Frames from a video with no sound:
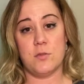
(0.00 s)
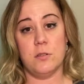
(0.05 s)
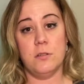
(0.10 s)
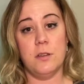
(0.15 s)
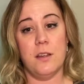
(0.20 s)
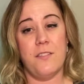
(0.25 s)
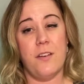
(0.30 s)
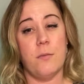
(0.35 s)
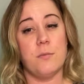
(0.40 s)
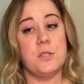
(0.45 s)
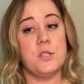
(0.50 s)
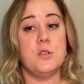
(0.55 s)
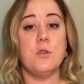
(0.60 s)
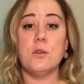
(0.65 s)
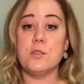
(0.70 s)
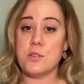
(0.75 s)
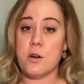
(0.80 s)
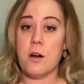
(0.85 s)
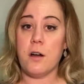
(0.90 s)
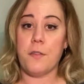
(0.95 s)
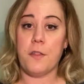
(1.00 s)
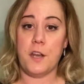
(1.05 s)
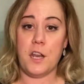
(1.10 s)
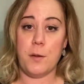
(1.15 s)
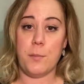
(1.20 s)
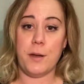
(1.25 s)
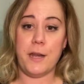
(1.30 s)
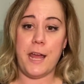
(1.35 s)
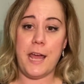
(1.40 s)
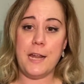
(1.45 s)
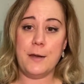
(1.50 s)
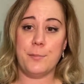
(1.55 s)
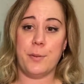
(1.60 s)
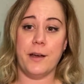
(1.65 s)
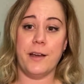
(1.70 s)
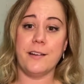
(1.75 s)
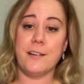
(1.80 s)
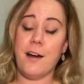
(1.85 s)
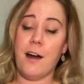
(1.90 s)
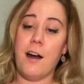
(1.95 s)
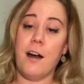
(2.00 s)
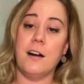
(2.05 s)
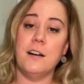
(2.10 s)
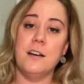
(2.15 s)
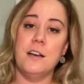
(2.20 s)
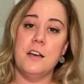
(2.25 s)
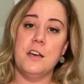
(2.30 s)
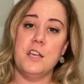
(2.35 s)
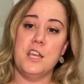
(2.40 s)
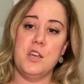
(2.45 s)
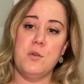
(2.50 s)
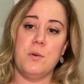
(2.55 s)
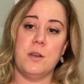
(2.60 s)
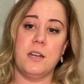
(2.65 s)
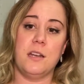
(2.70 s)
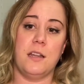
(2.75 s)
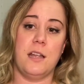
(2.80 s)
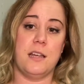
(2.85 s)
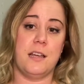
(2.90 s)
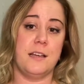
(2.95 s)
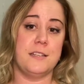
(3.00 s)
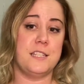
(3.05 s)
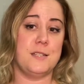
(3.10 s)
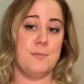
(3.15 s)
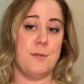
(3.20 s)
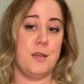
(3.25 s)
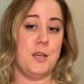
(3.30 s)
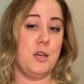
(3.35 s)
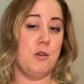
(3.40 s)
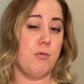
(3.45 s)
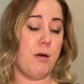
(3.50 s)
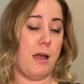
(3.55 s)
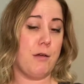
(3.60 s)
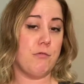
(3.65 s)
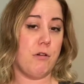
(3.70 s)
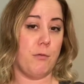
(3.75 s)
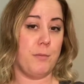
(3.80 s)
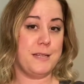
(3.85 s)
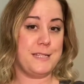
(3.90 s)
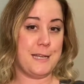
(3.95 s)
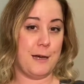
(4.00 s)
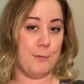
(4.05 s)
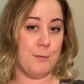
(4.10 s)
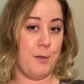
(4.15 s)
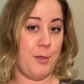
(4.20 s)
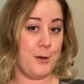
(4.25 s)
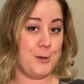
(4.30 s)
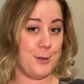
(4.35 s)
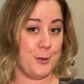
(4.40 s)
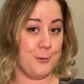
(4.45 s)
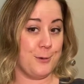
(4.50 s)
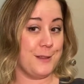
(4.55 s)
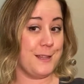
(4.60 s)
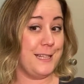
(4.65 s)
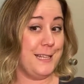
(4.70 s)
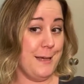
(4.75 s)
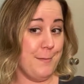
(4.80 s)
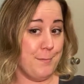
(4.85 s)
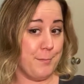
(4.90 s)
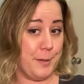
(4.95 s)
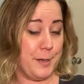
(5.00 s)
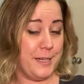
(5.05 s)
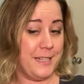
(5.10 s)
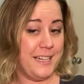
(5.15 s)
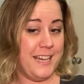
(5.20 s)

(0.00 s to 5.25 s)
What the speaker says: all, if it was your dog that had been hit by a car, you wouldn't like us to make you wait while we dealt with the dog with the limp.